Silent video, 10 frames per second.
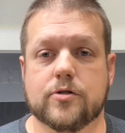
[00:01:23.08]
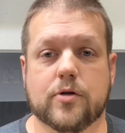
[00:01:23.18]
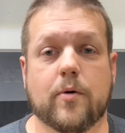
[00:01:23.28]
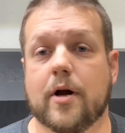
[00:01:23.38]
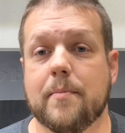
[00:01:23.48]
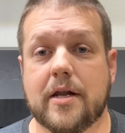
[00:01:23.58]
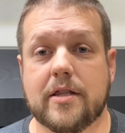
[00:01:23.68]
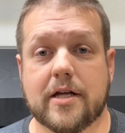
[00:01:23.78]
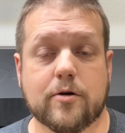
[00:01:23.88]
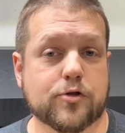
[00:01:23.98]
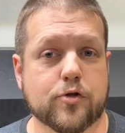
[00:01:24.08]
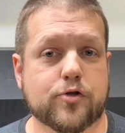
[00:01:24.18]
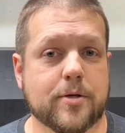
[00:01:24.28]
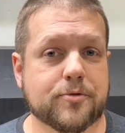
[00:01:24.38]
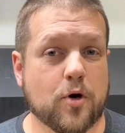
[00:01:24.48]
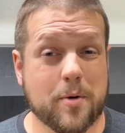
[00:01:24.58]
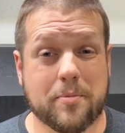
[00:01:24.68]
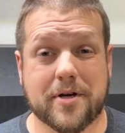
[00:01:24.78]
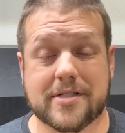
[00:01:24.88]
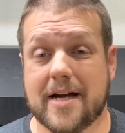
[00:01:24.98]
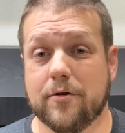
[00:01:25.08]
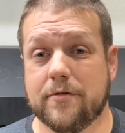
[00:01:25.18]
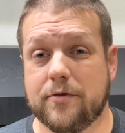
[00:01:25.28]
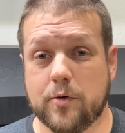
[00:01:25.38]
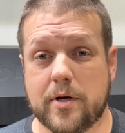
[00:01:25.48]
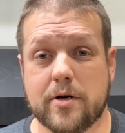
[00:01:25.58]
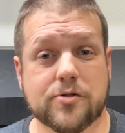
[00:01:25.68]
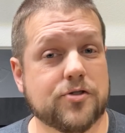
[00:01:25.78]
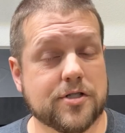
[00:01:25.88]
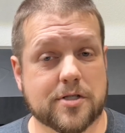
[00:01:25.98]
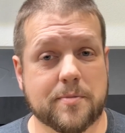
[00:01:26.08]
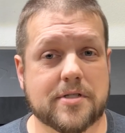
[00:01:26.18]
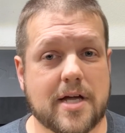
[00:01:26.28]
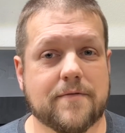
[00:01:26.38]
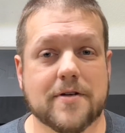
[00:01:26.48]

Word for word: So I'd recommend that your surge strips are replaced every few years just to be safe,